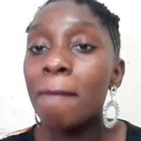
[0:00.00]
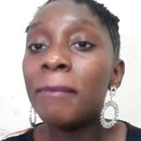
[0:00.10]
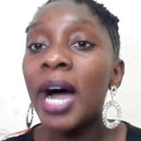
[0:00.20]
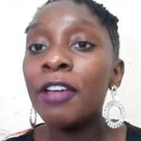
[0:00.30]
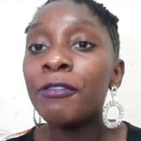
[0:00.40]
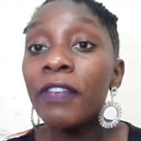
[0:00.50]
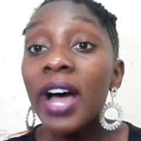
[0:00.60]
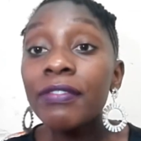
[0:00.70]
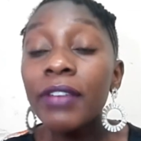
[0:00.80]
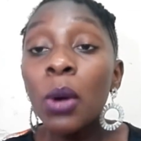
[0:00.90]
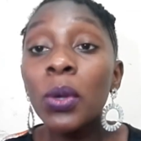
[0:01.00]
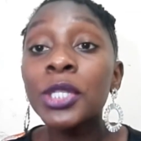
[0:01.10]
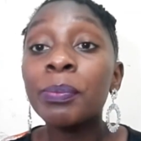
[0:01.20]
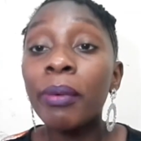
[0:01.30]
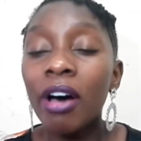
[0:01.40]
By 5, I
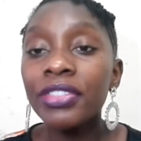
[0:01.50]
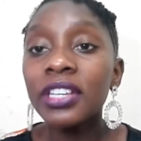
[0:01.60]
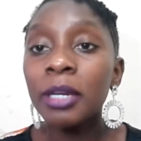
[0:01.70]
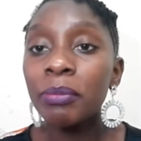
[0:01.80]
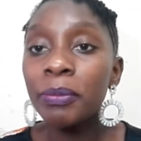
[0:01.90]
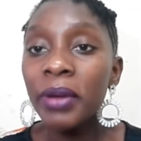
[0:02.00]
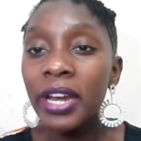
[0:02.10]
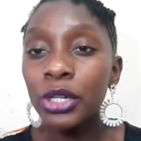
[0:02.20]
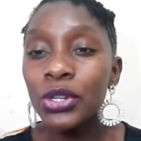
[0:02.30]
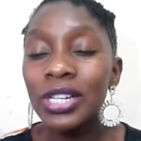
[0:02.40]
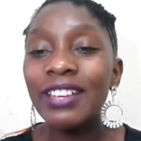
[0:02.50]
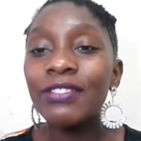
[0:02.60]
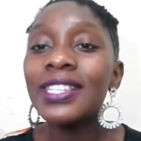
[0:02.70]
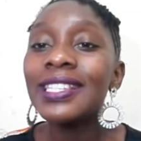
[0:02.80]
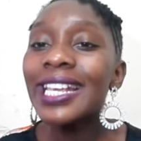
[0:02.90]
was bathing and preparing to
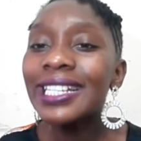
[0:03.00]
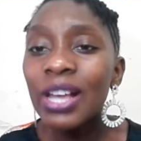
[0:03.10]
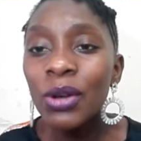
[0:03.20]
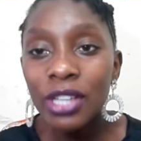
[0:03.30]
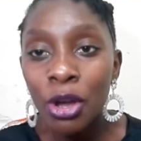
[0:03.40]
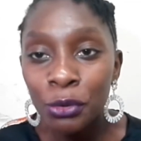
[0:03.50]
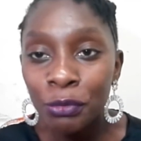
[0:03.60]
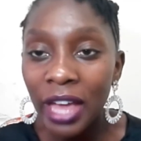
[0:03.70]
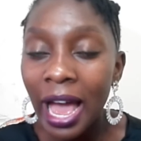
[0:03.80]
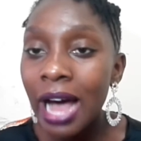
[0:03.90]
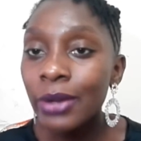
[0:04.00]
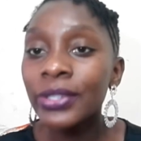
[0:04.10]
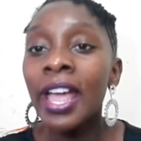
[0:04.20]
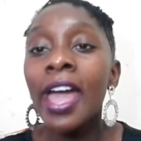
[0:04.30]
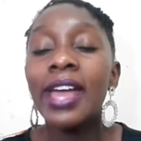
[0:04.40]
leave 6 hours out of the
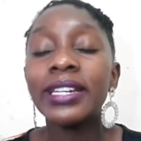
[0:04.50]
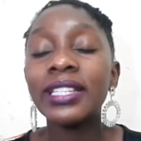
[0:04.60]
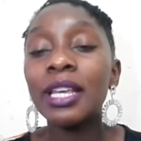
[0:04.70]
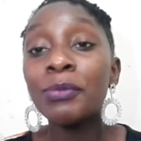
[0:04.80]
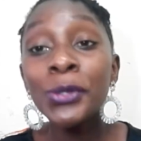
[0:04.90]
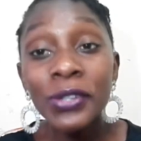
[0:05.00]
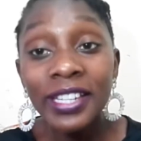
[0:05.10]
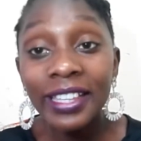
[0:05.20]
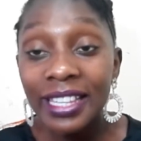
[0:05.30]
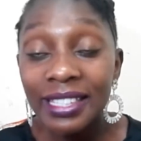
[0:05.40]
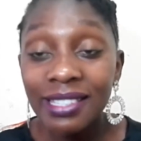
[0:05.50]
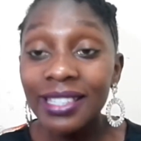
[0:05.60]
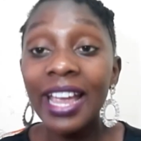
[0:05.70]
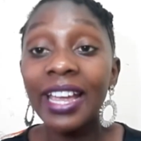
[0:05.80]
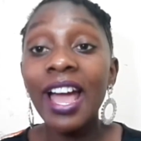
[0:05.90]
house. And as I'm shooting this, it's
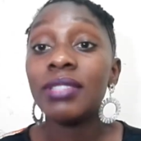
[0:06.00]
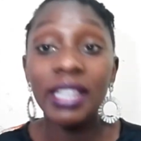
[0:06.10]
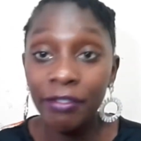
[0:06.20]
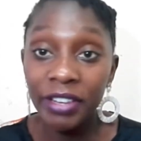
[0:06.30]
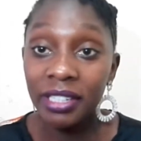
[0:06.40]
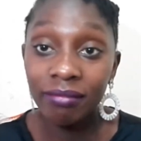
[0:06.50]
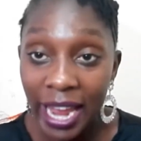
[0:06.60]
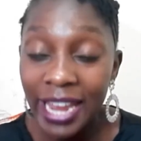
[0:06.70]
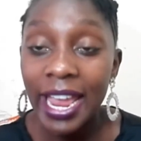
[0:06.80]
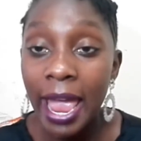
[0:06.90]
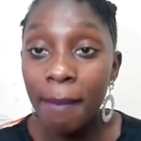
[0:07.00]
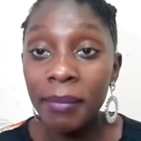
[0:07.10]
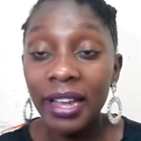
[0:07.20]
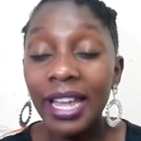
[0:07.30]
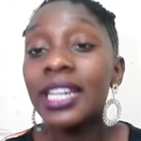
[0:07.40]
like 7 a.m.
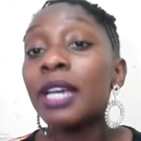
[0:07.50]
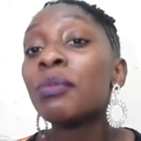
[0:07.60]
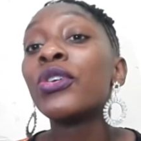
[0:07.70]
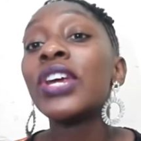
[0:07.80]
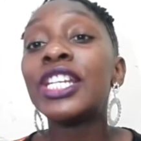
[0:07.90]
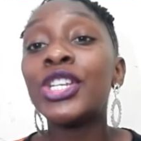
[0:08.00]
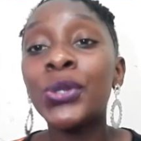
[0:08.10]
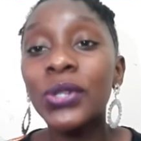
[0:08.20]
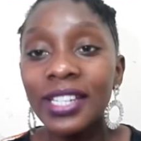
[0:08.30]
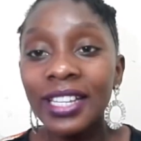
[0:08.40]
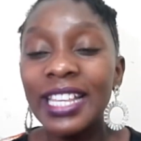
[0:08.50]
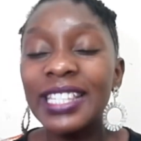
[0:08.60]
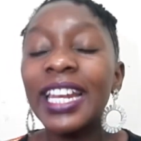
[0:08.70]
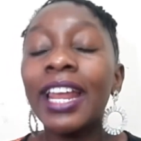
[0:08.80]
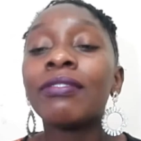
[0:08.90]
and I'm already shooting this,
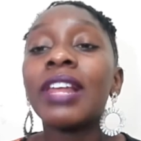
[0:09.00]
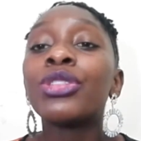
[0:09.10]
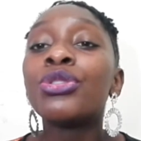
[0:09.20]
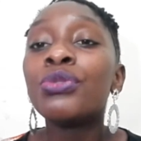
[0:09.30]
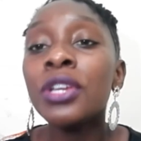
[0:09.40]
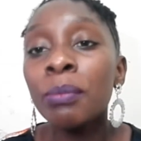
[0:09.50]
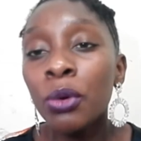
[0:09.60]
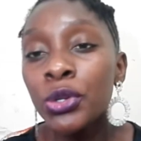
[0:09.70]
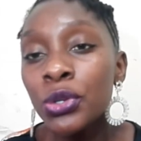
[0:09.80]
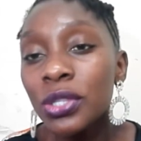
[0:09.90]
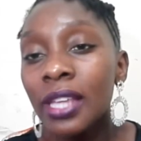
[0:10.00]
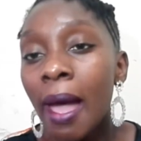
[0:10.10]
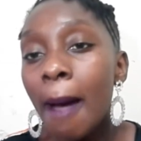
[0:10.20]
and I have like 3 more shoots.